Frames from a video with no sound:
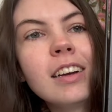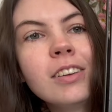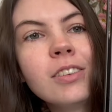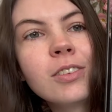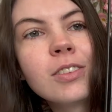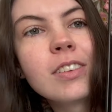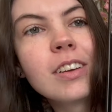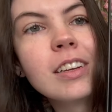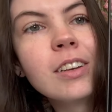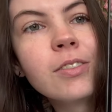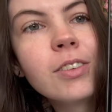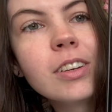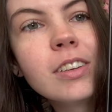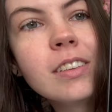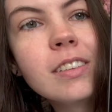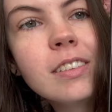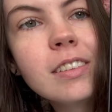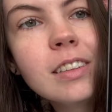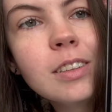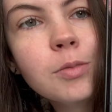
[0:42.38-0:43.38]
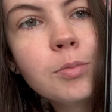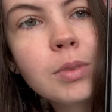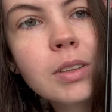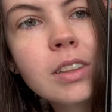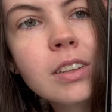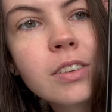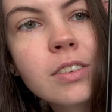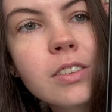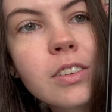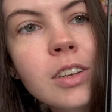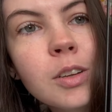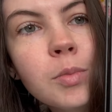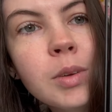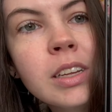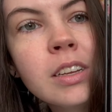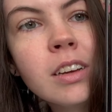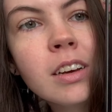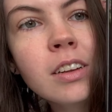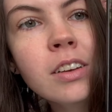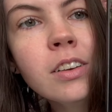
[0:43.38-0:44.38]
know it's kind of hard to see, but there's gonna be
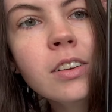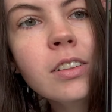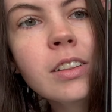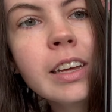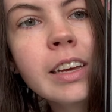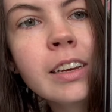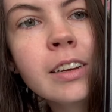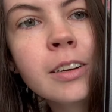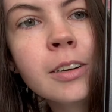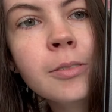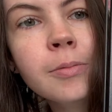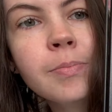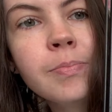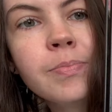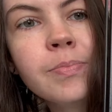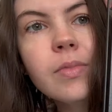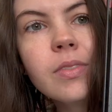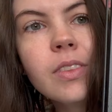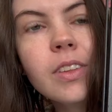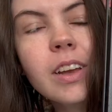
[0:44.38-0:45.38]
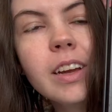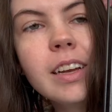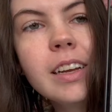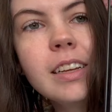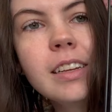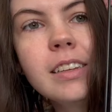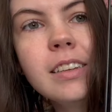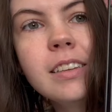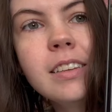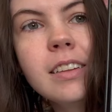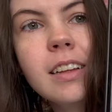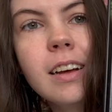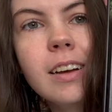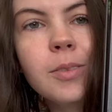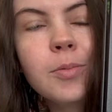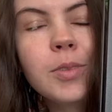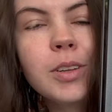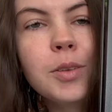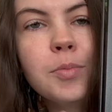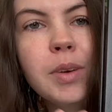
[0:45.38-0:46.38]
an underlayer, and
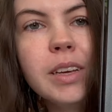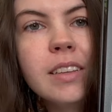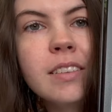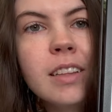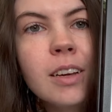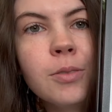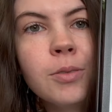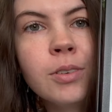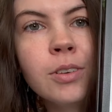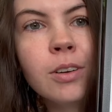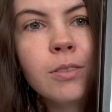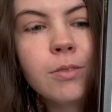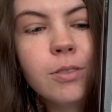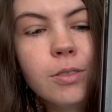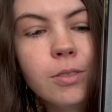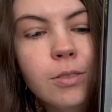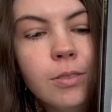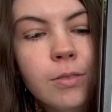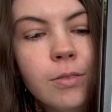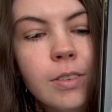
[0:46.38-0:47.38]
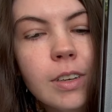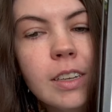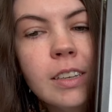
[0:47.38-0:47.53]
I'm gonna base that one off of a